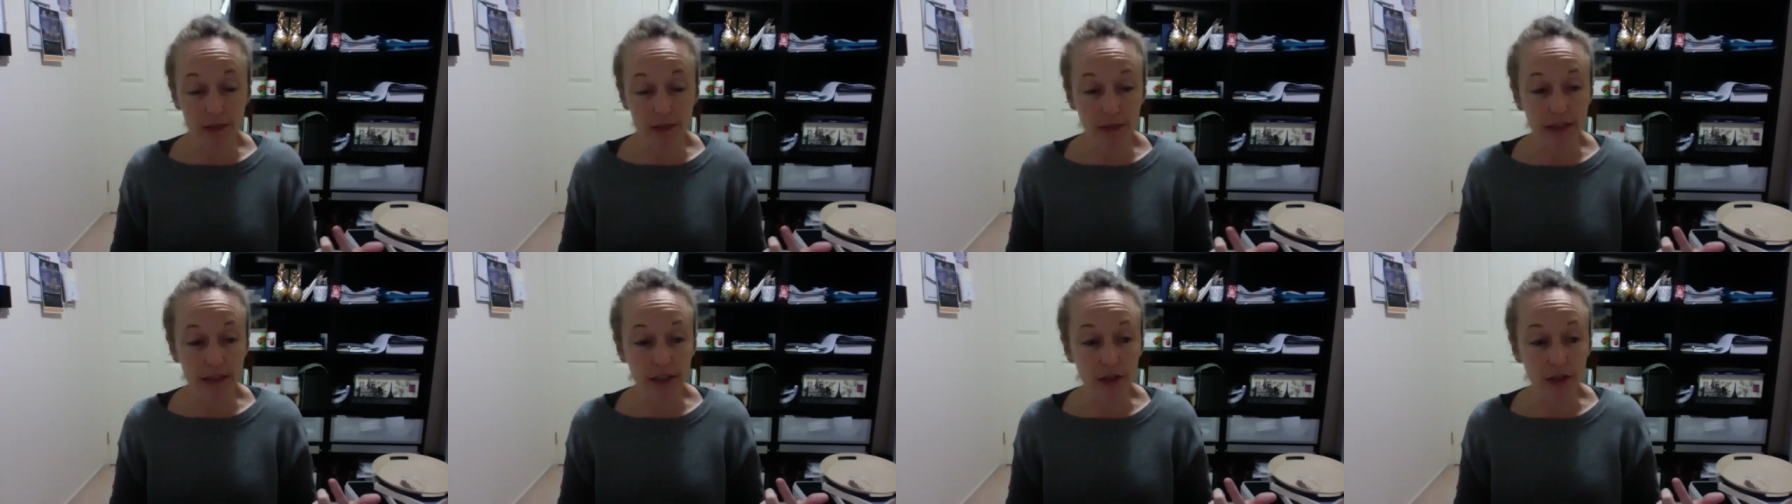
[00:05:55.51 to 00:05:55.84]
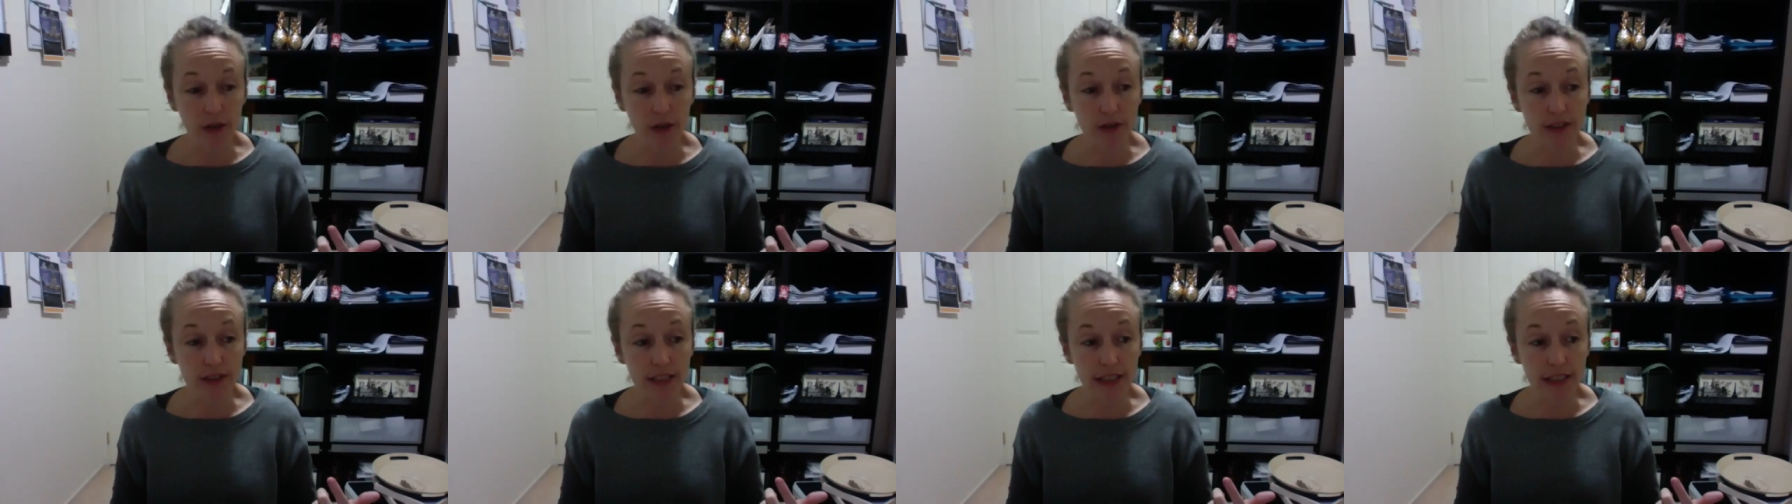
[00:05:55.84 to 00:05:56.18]
being
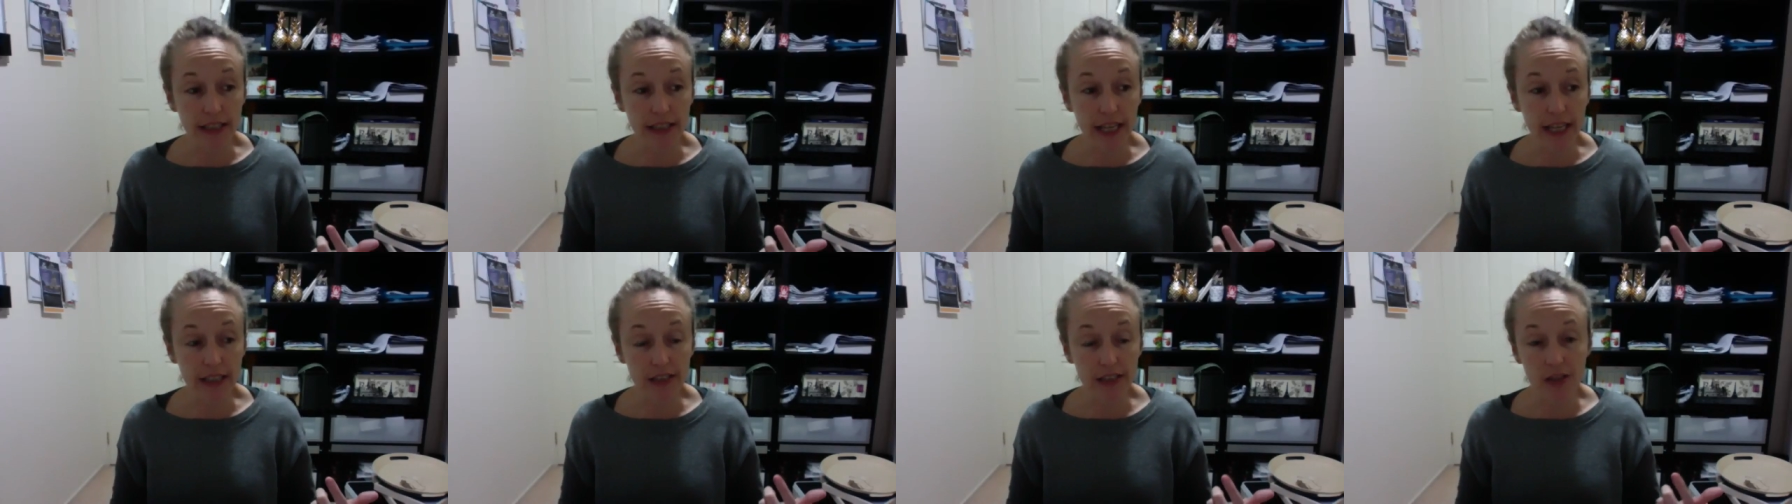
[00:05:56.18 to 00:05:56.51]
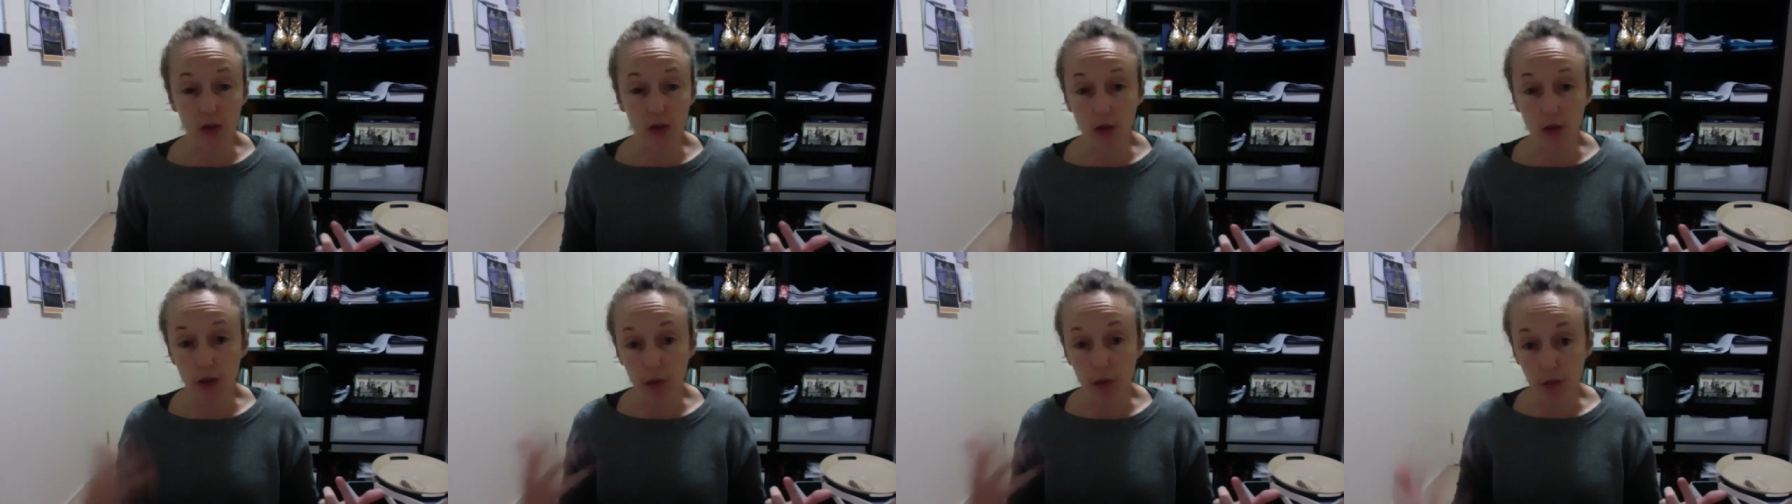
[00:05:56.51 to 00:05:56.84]
used in that
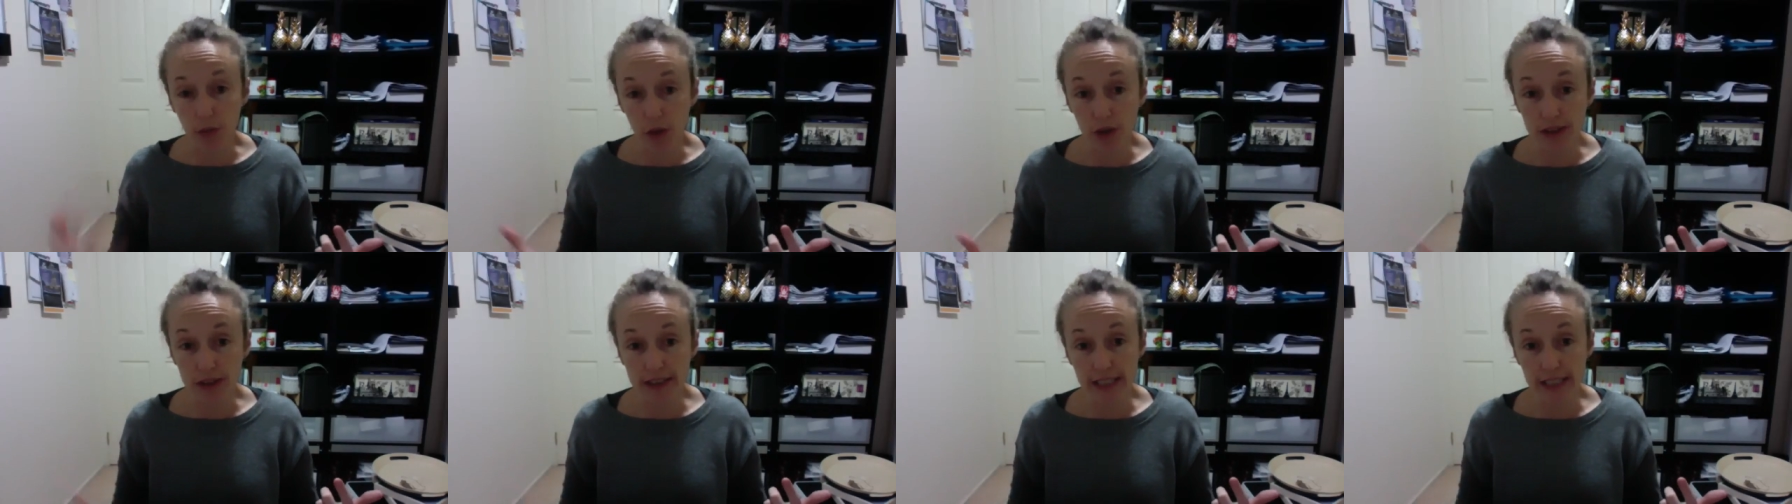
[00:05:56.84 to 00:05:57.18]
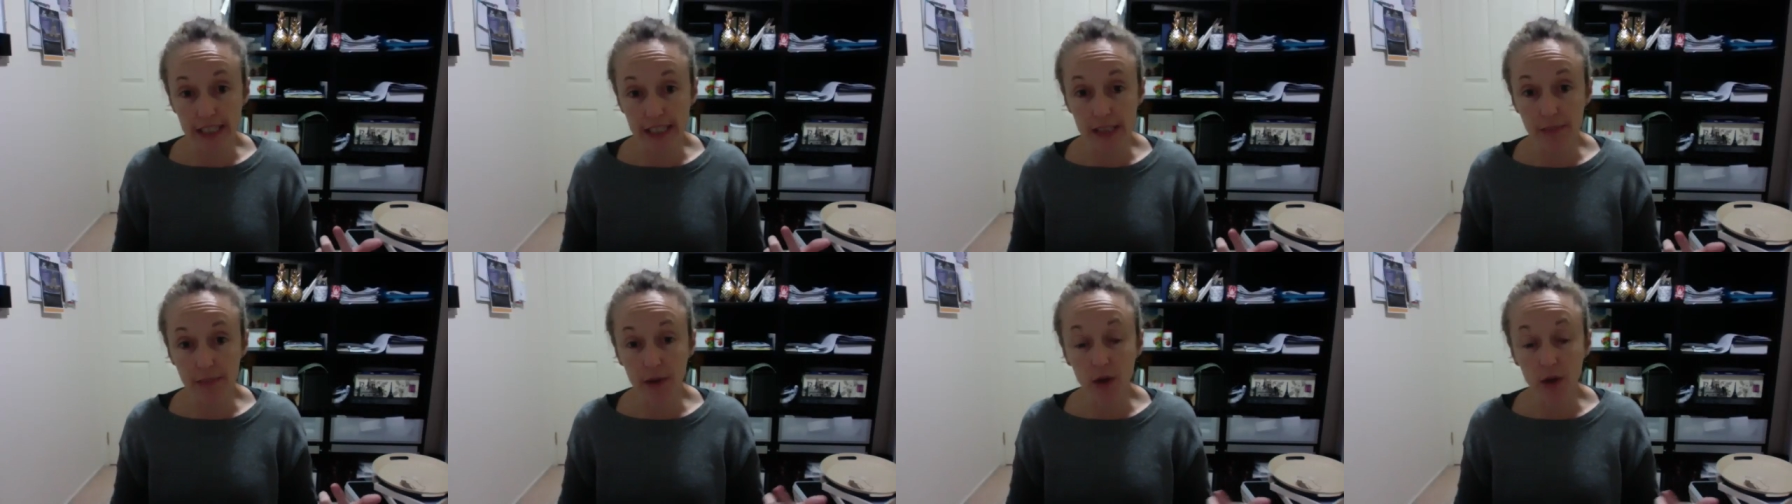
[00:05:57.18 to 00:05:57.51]
soil
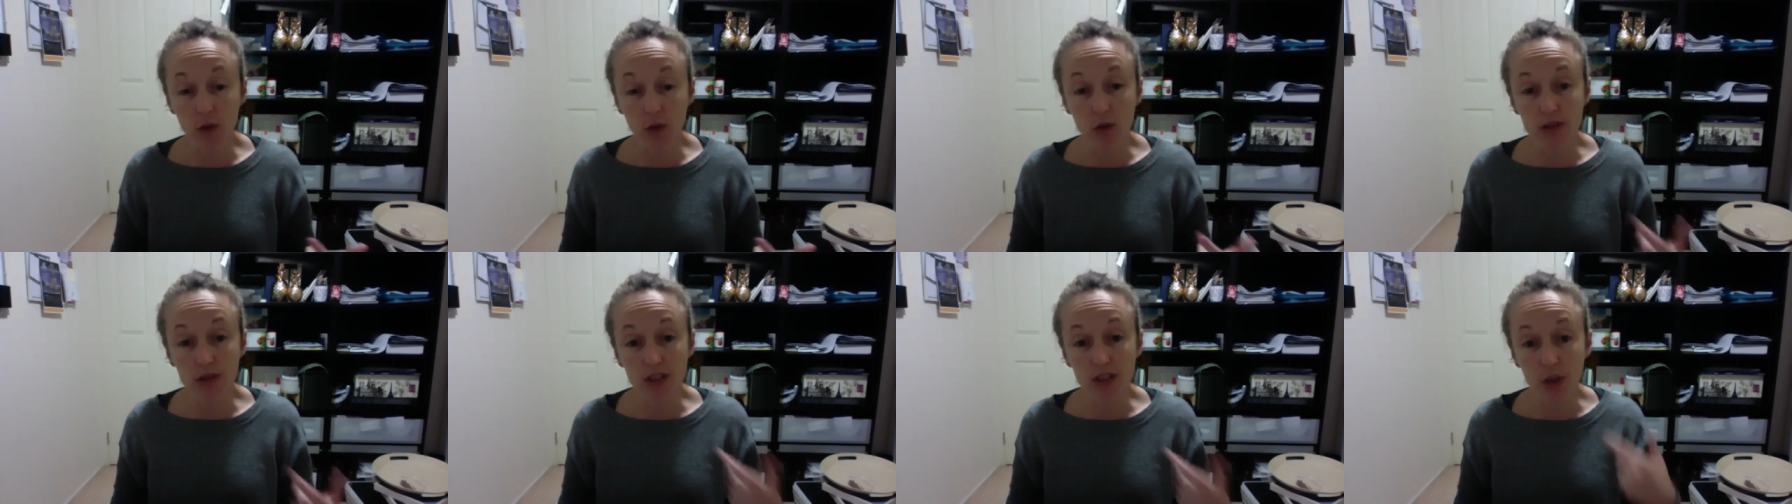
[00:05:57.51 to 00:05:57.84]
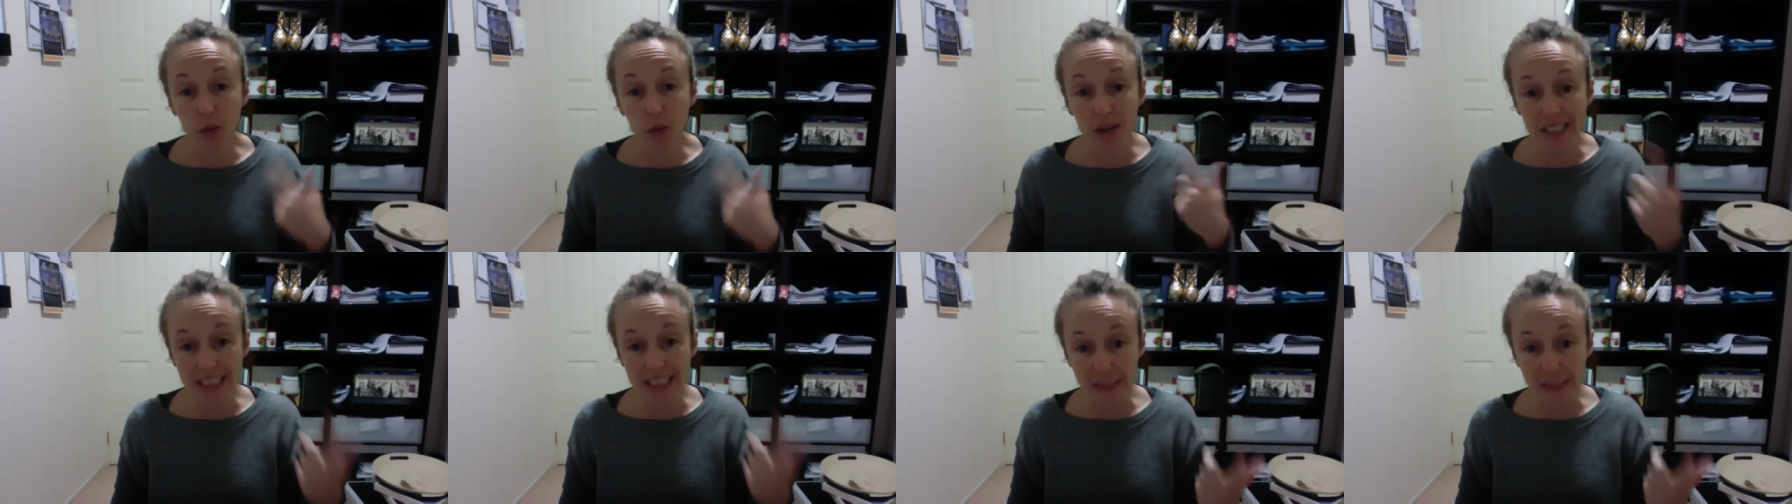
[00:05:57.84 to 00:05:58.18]
process, but also
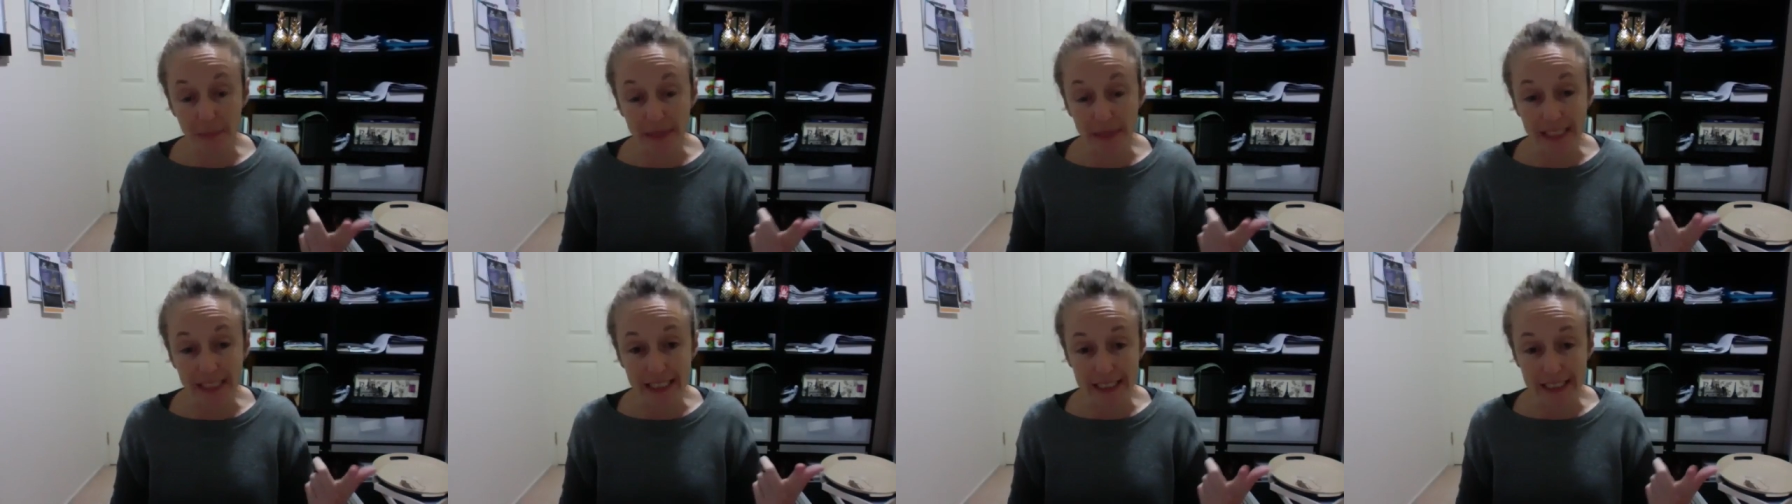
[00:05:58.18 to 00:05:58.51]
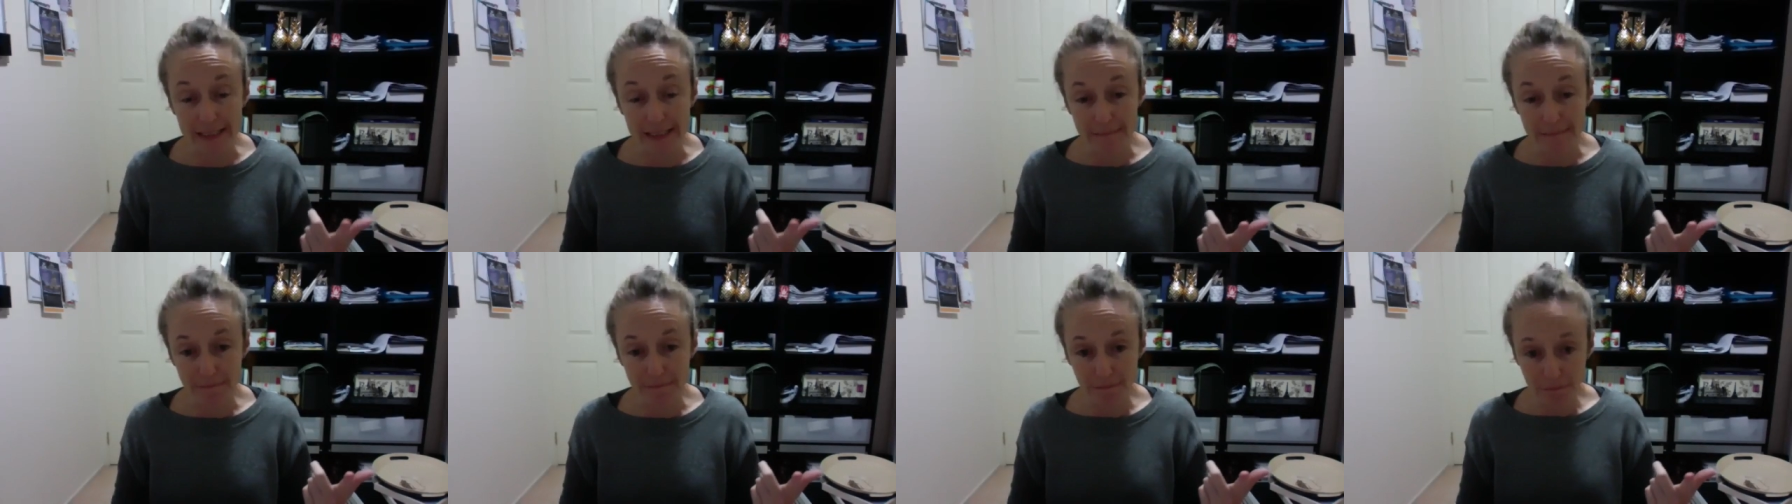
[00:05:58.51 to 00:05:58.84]
when it's
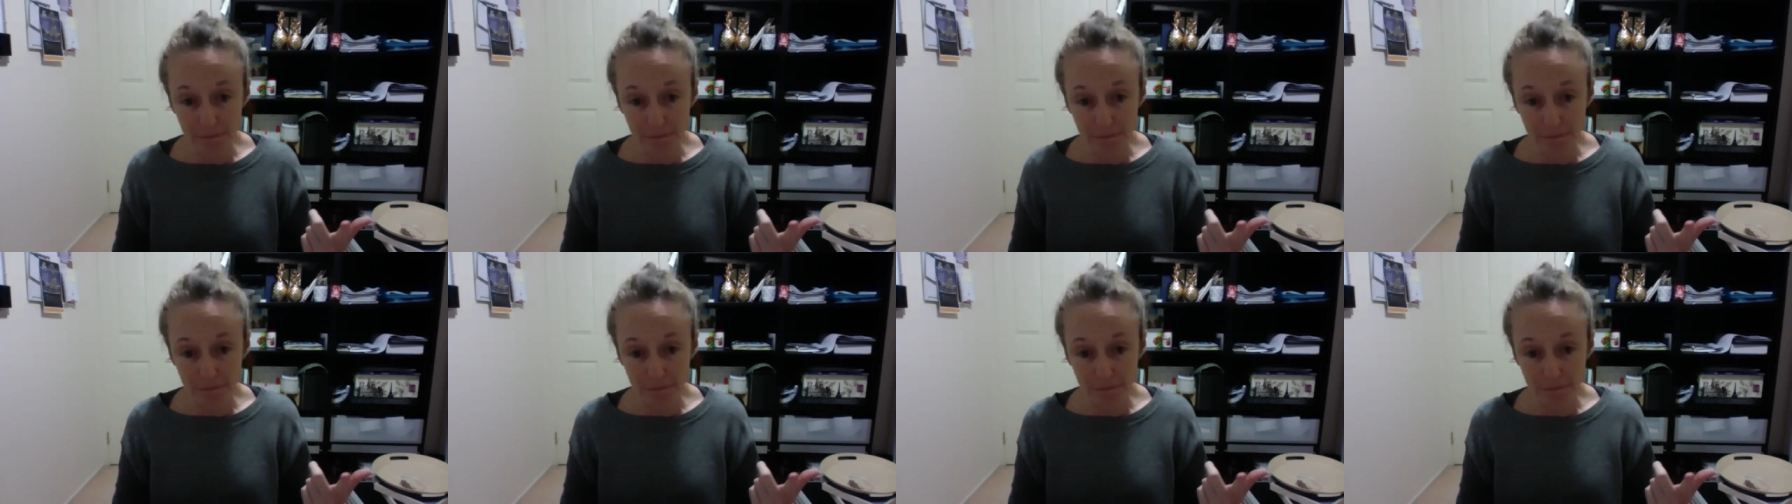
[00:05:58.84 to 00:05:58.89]
picked,